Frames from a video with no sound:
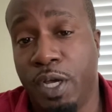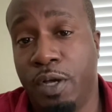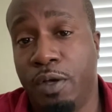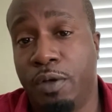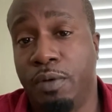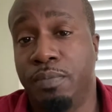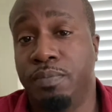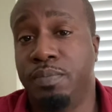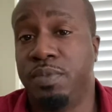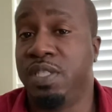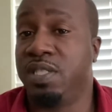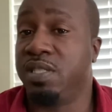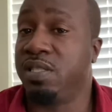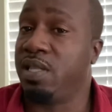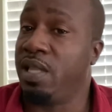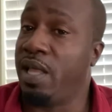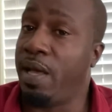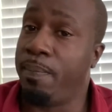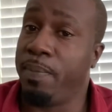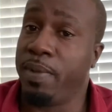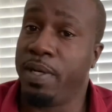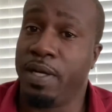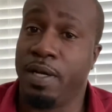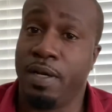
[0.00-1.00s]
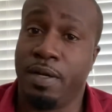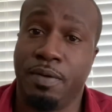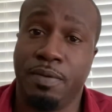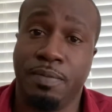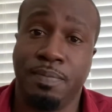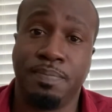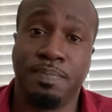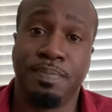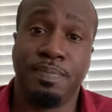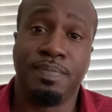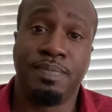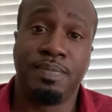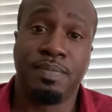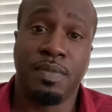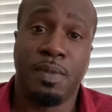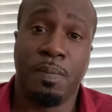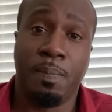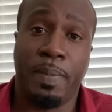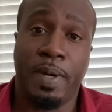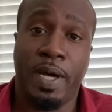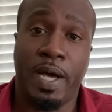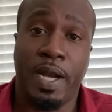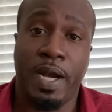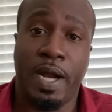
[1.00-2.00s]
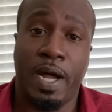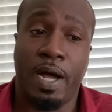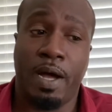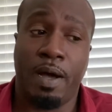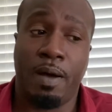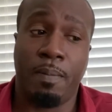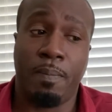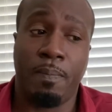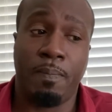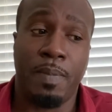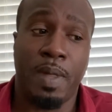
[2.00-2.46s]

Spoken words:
Just let me know. But I